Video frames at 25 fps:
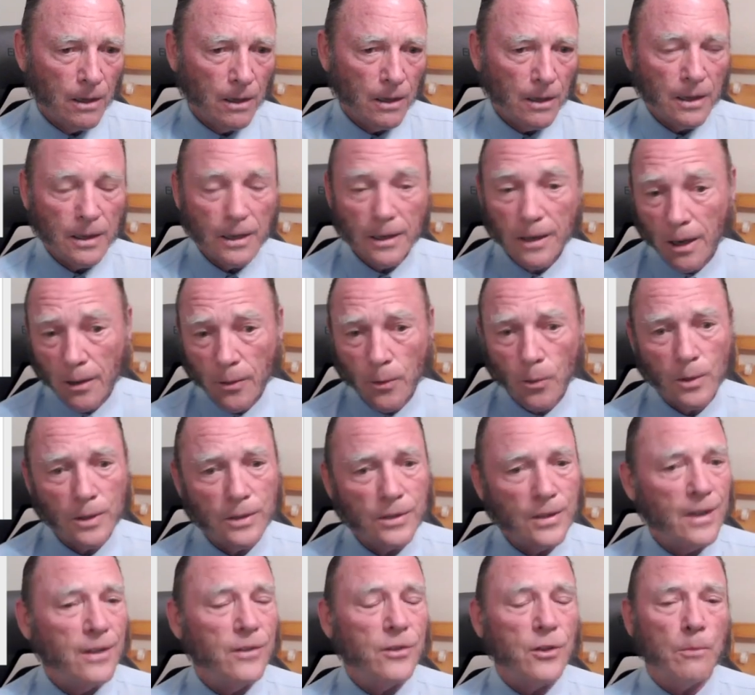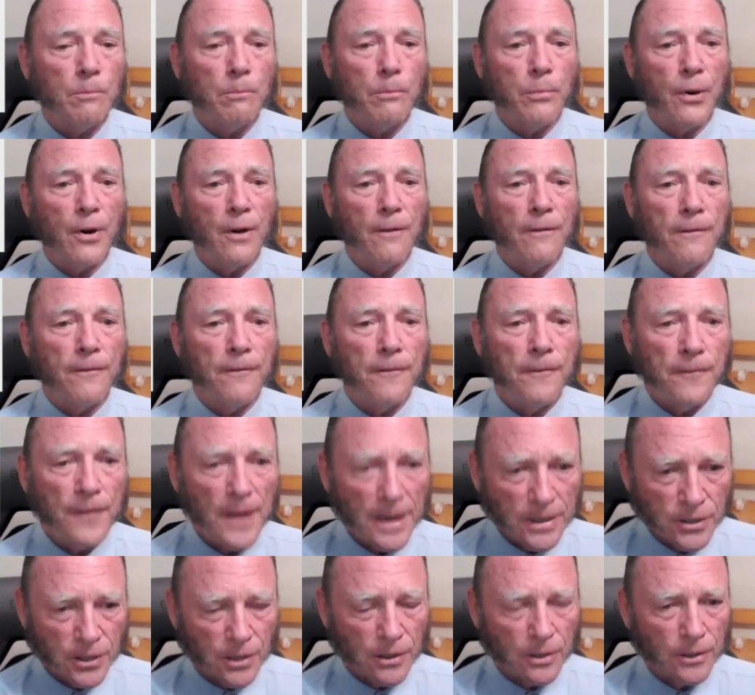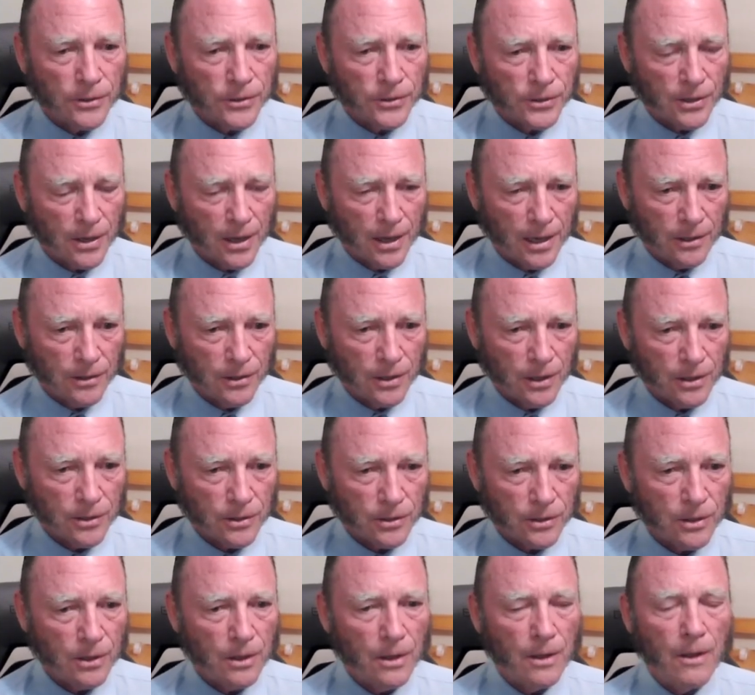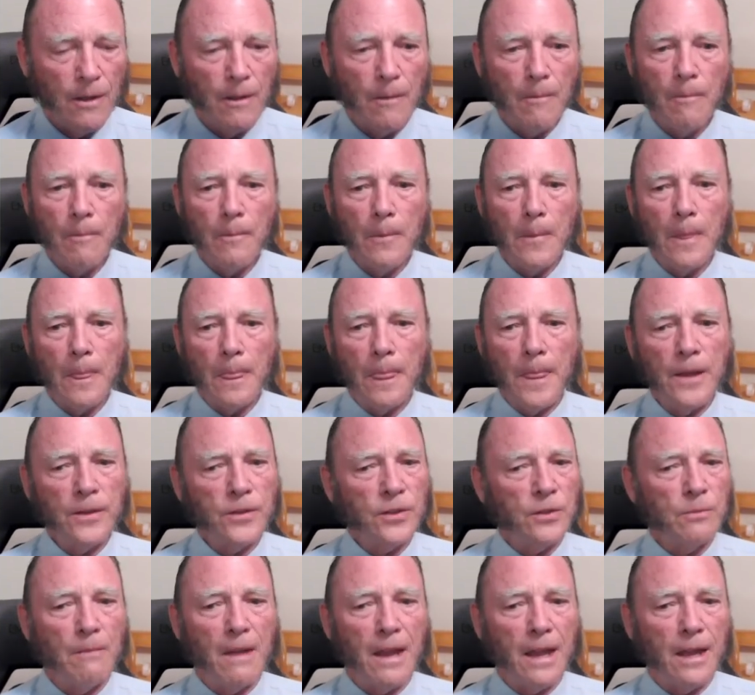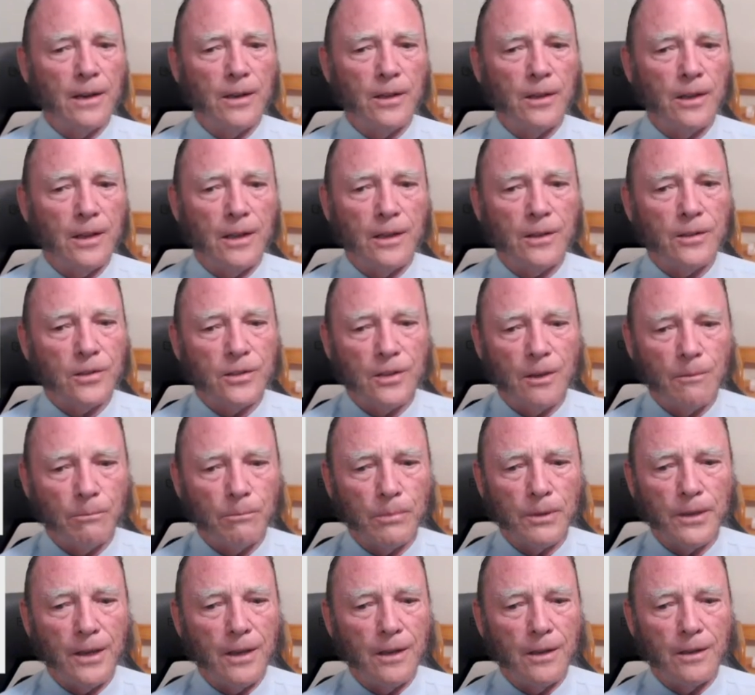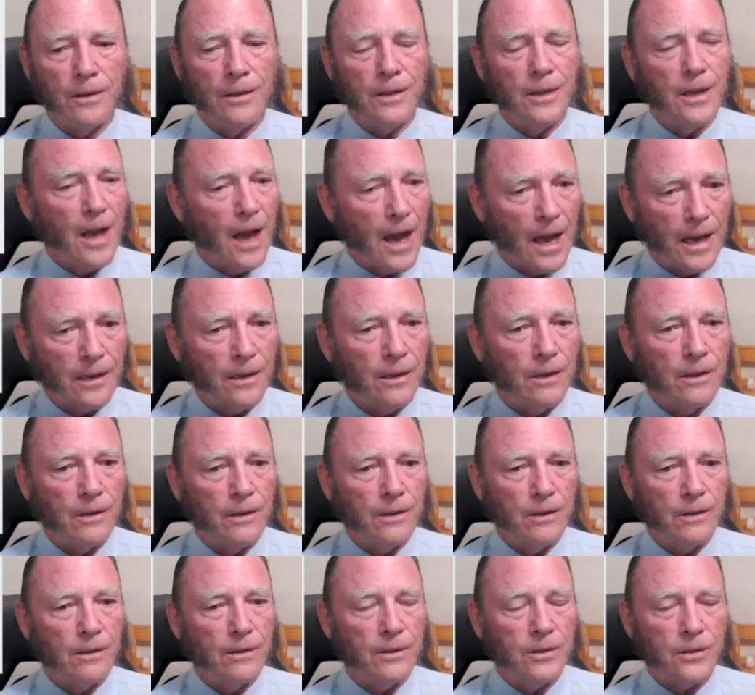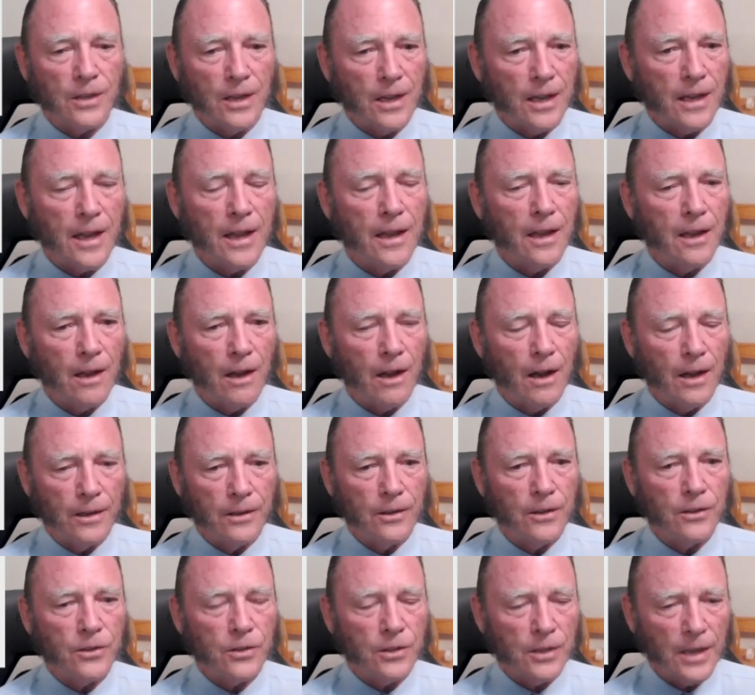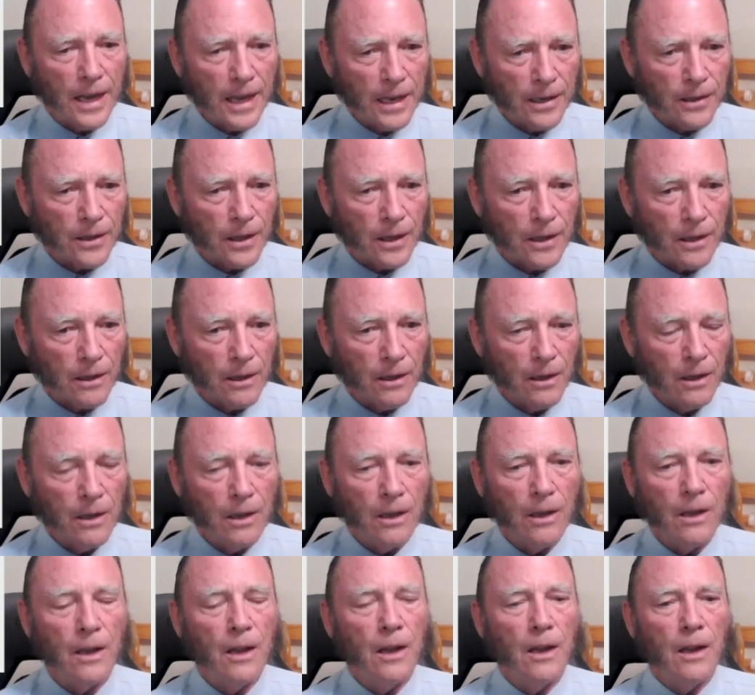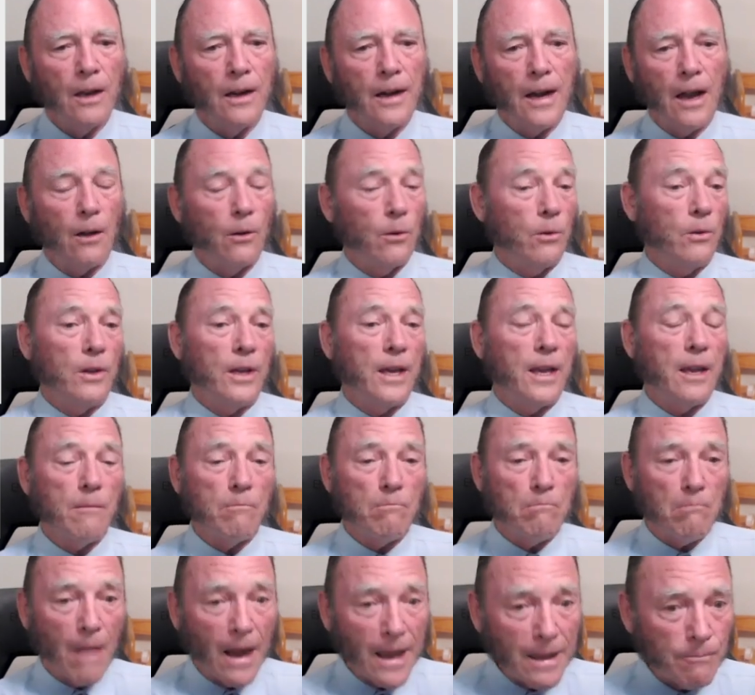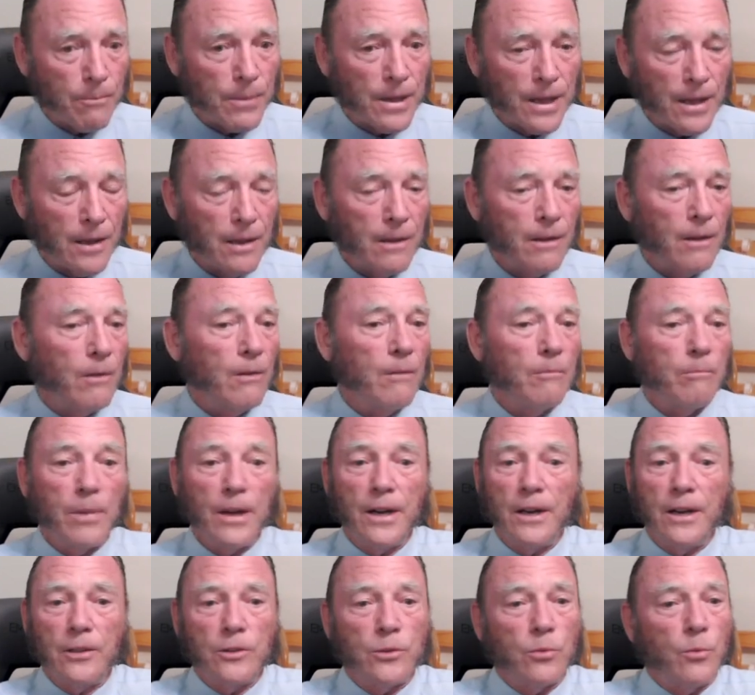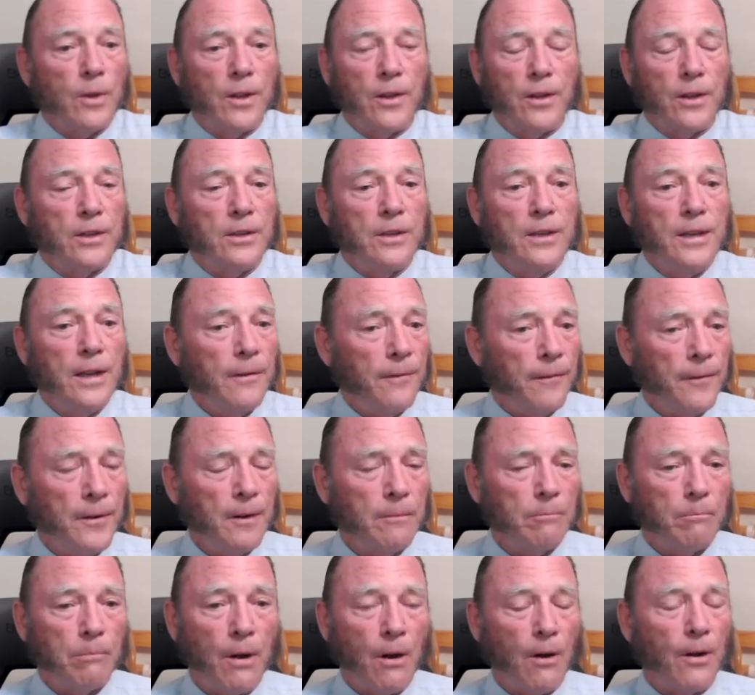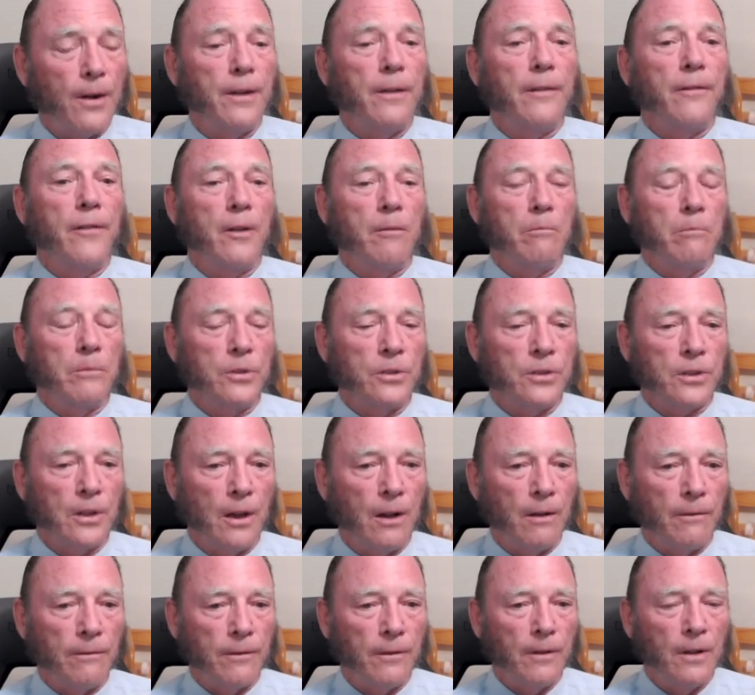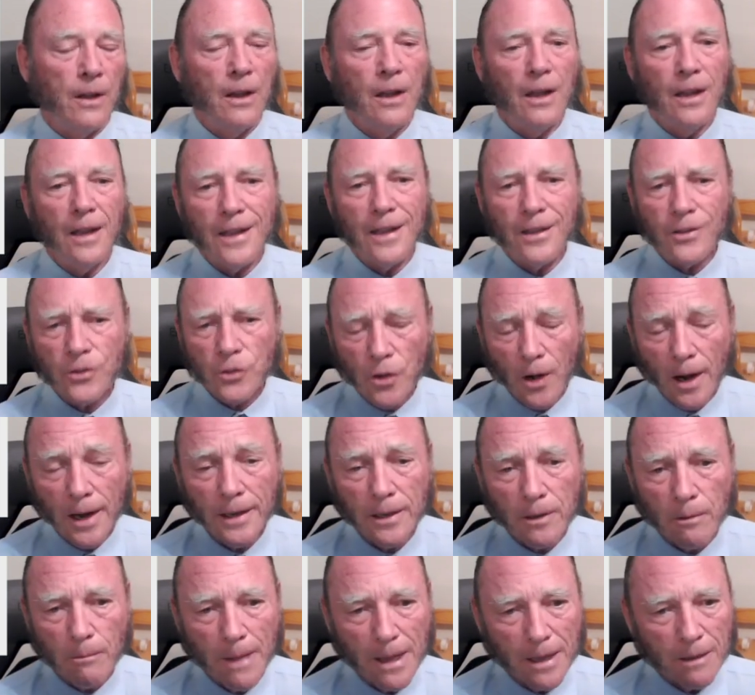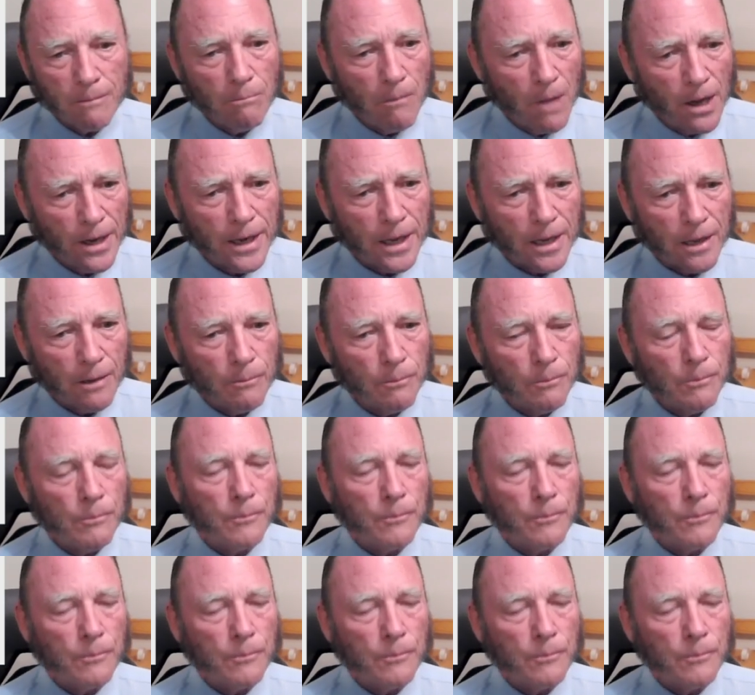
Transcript: In other words, he's a professional scientist. This man is simply not seeking understanding. Now, he might be, but it's with a different part of himself. He's trying to make money.